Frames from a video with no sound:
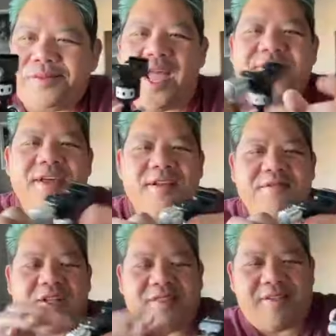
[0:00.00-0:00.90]
and then I've
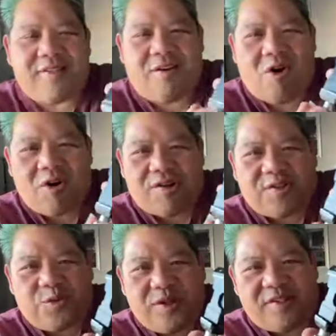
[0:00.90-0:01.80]
got this Arca
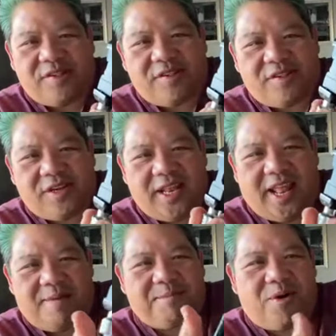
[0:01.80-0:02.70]
Swiss
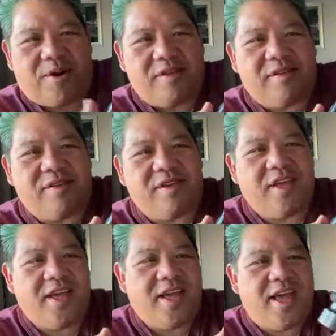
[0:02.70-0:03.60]
clamp on it,
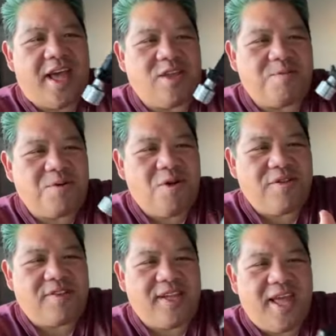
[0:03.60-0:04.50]
and you put all
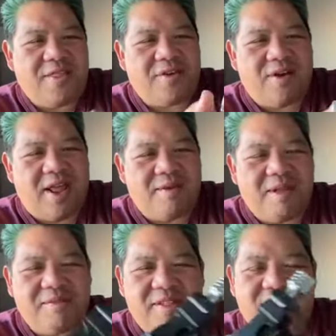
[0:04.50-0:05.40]
this together, and
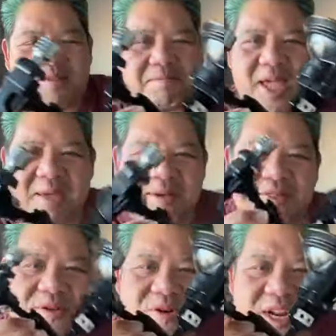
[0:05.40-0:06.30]
like this is maybe
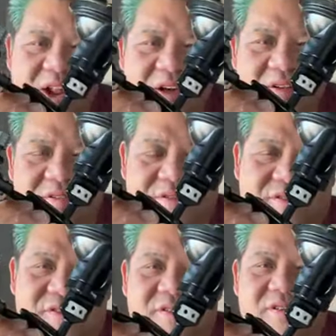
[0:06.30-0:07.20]
$30,